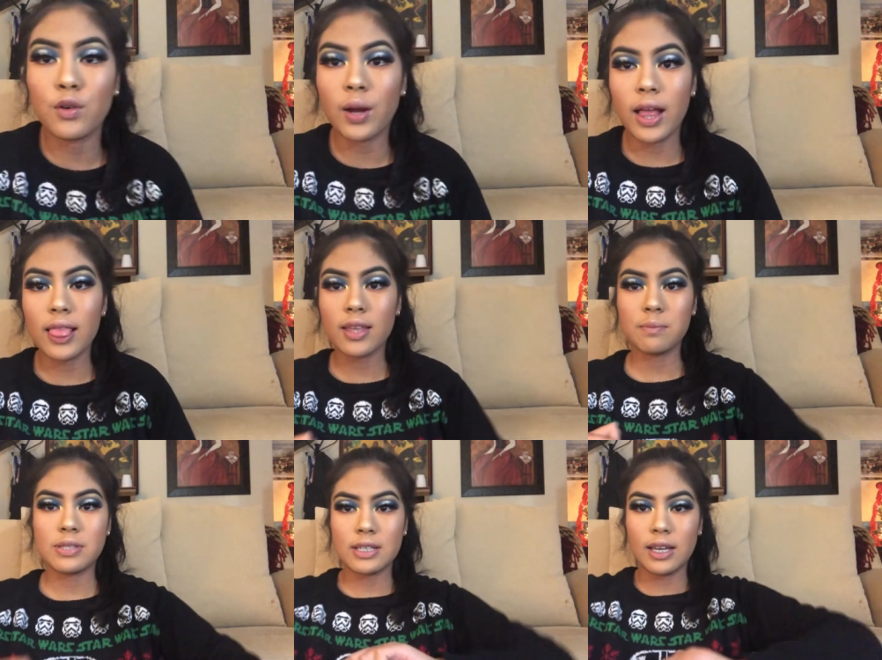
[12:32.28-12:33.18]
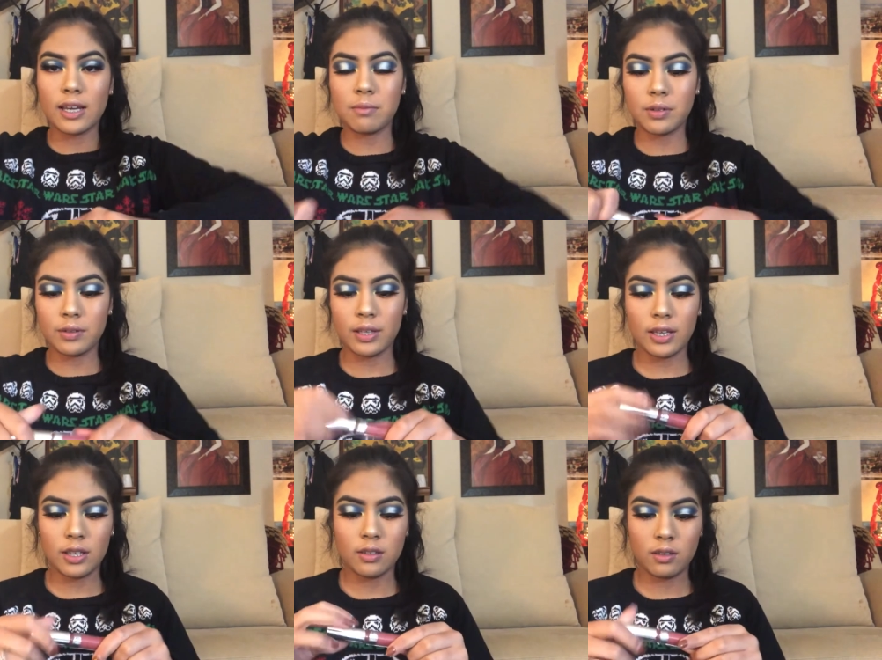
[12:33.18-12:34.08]
For a lipstick, I'm going
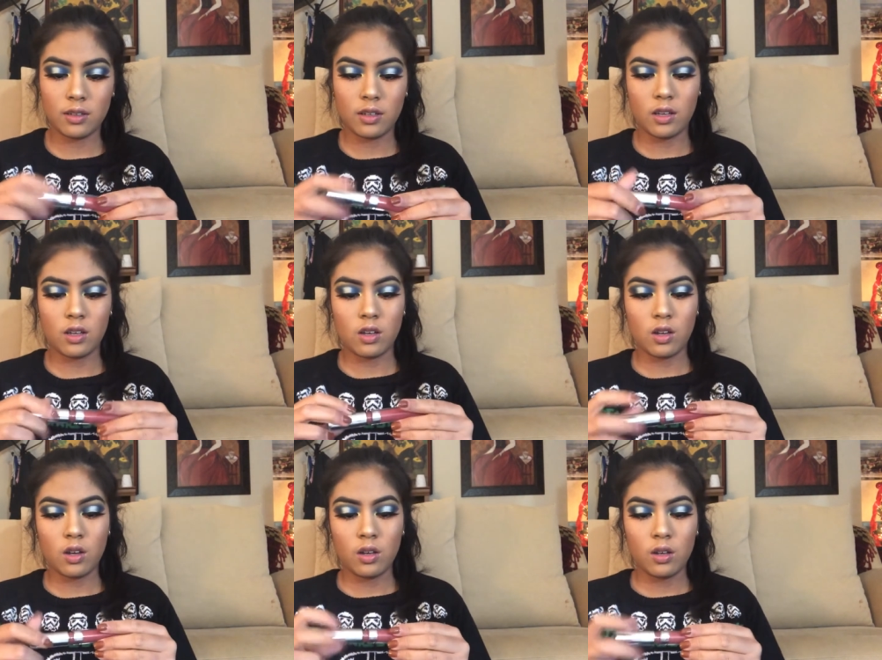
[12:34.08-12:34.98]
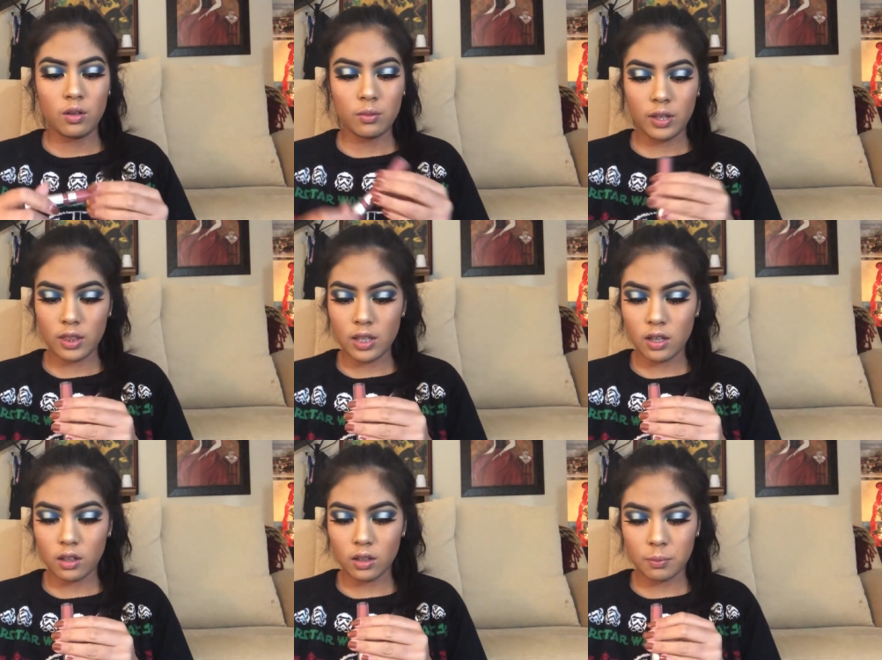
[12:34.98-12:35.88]
in with the
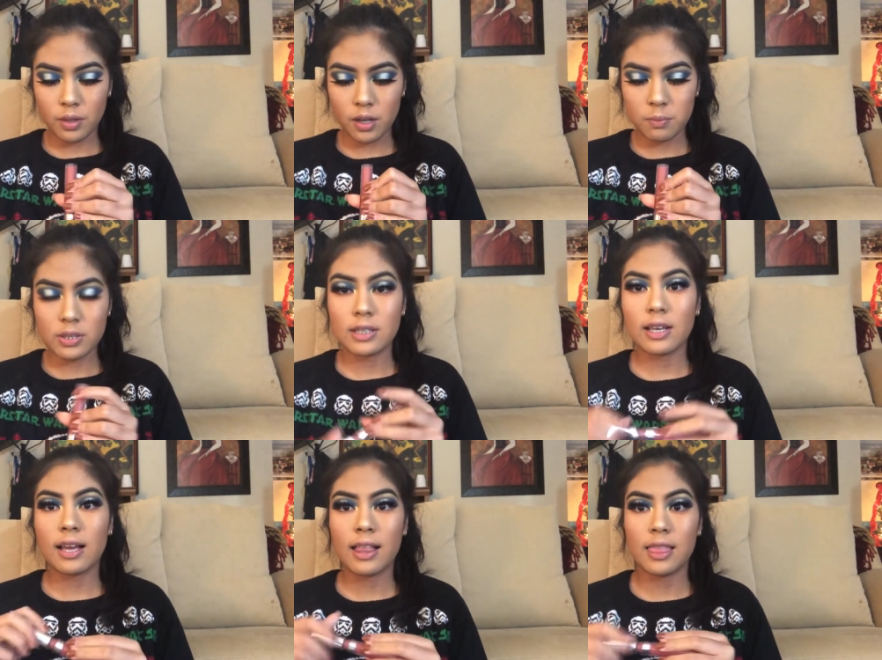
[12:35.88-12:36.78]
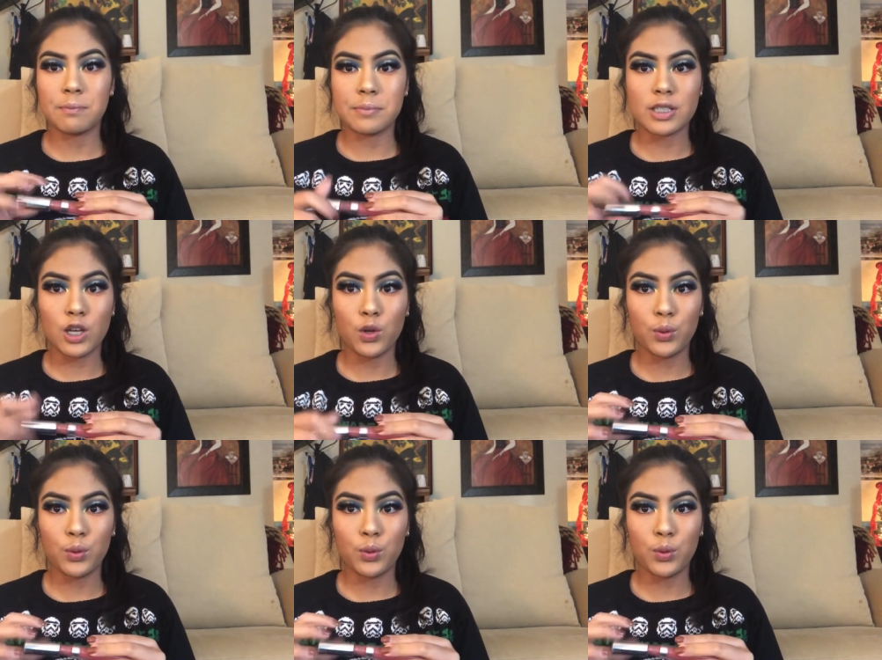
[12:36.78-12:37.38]
ColourPop's Calypso.